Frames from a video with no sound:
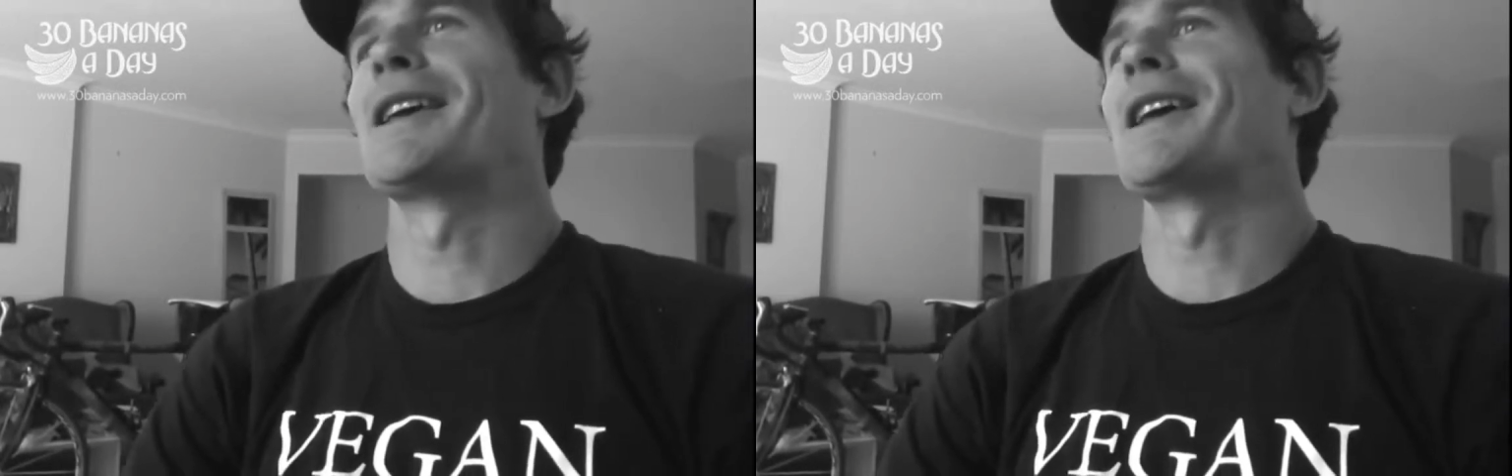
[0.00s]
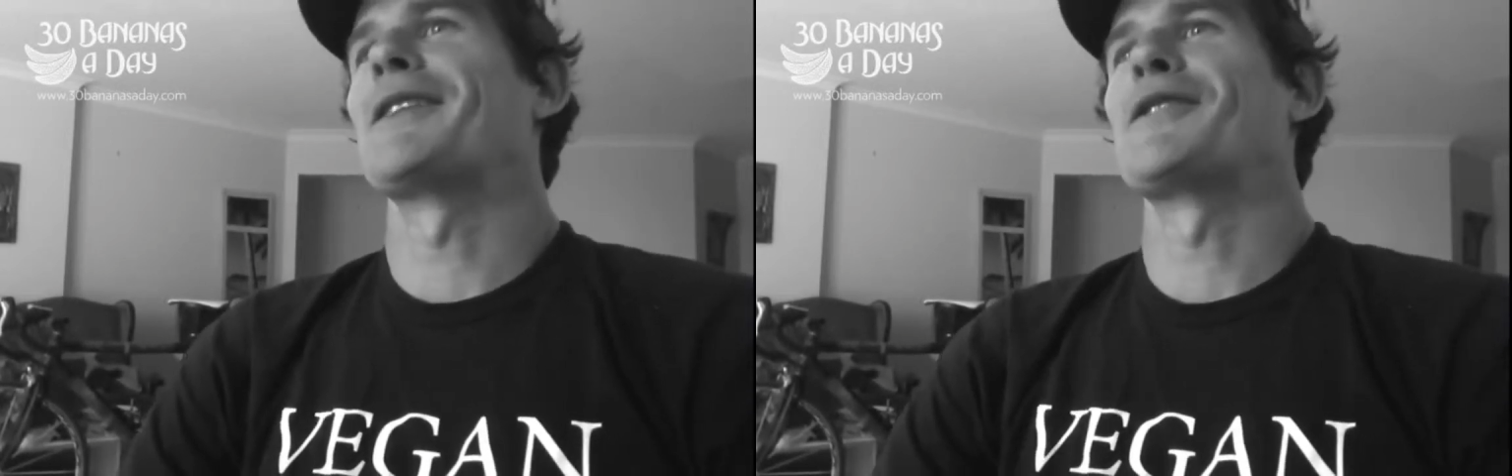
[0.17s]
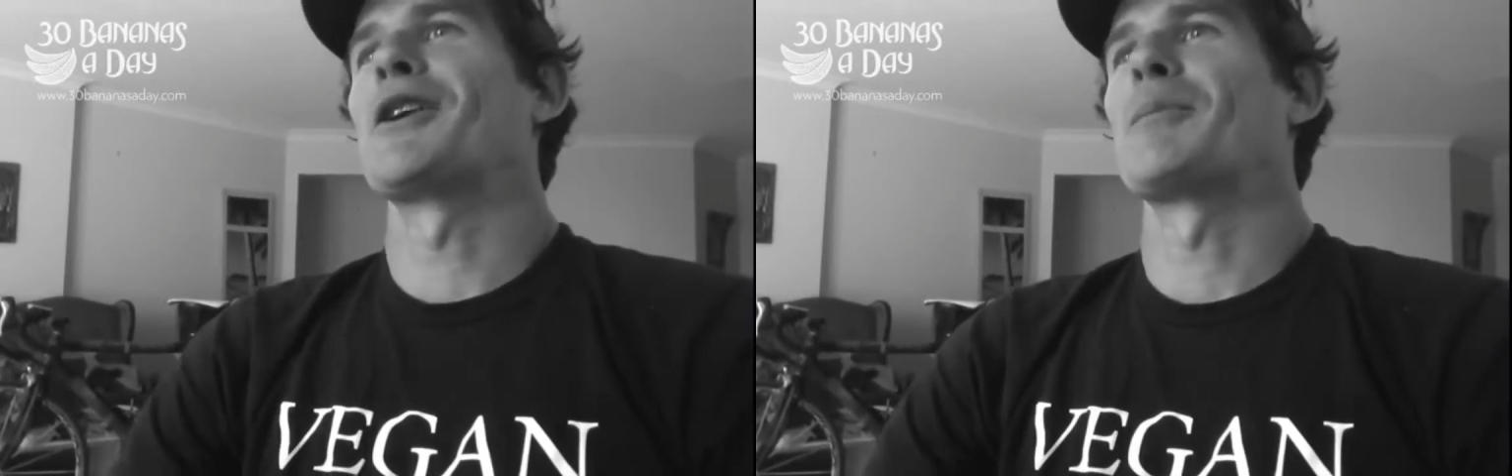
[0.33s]

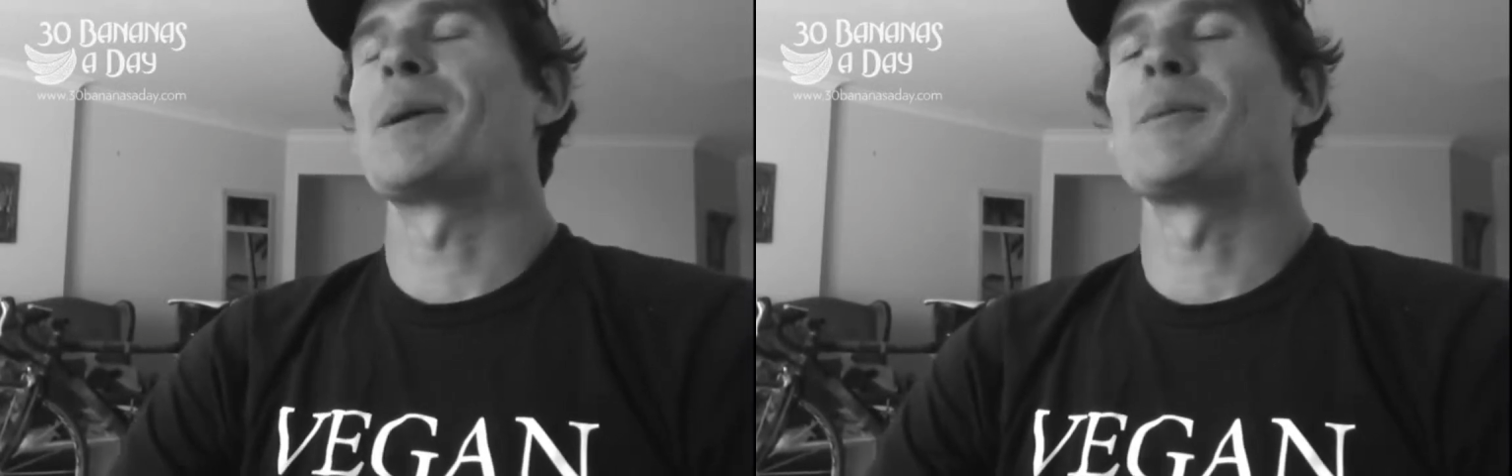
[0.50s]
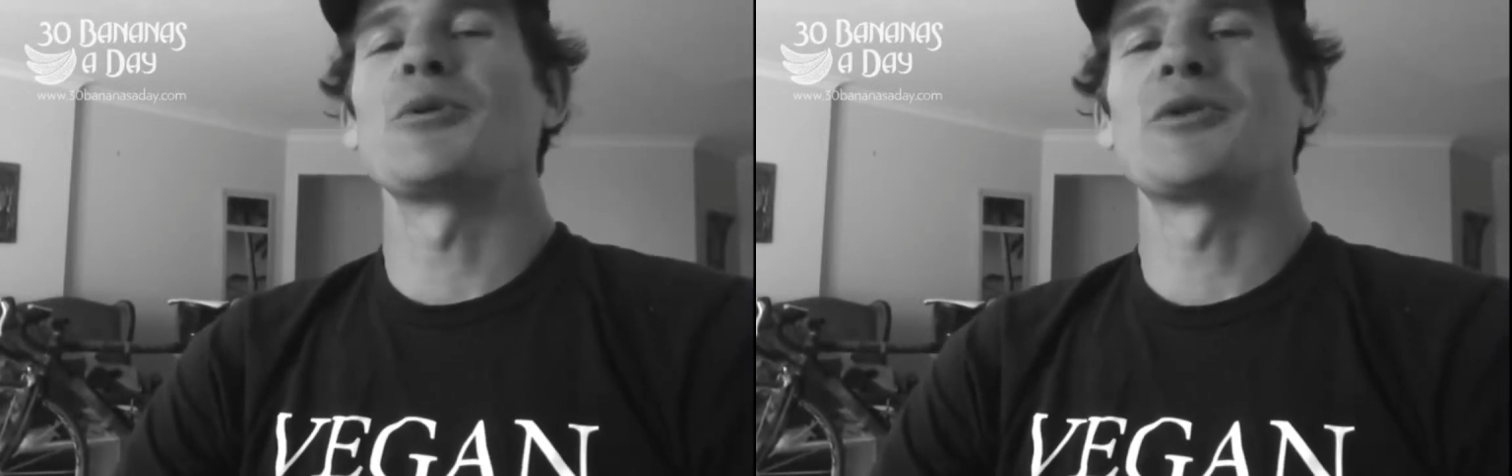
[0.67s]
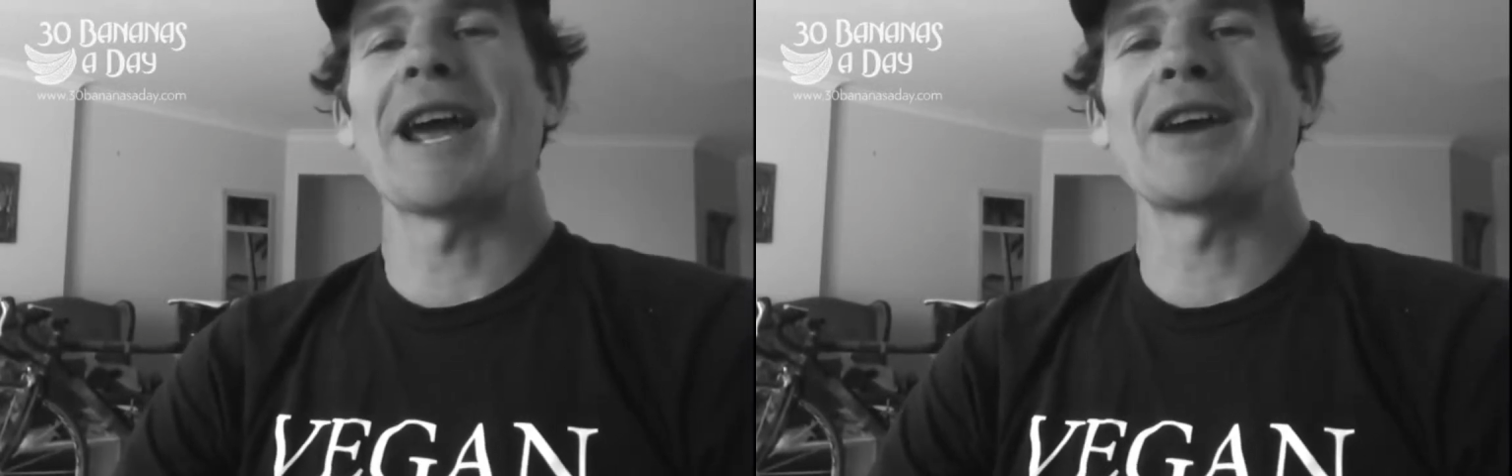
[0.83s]
Even got
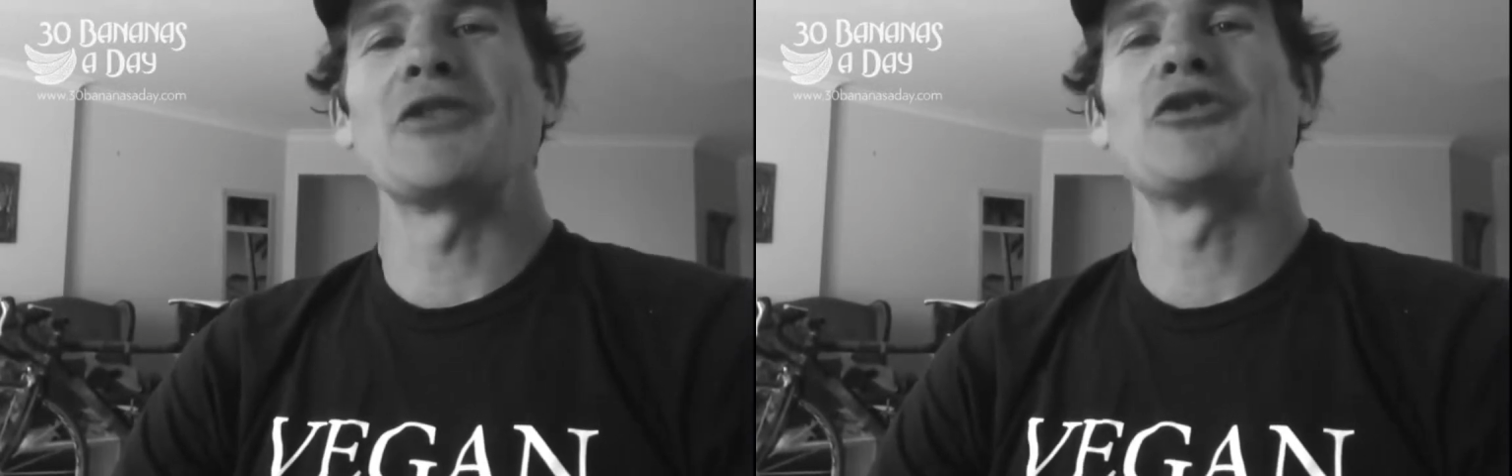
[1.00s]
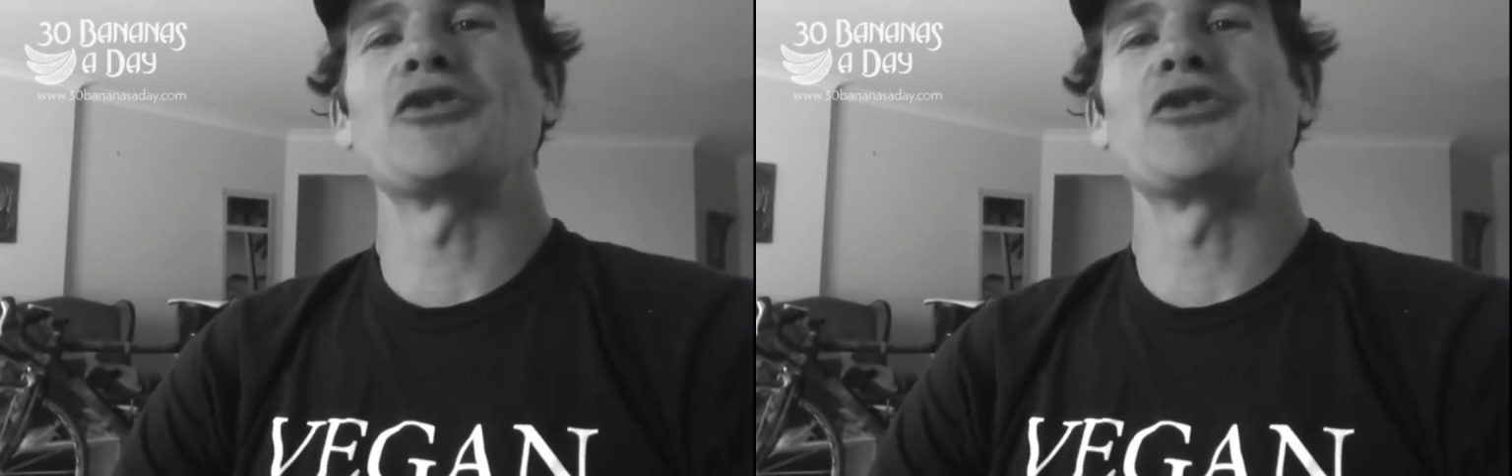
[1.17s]
people taking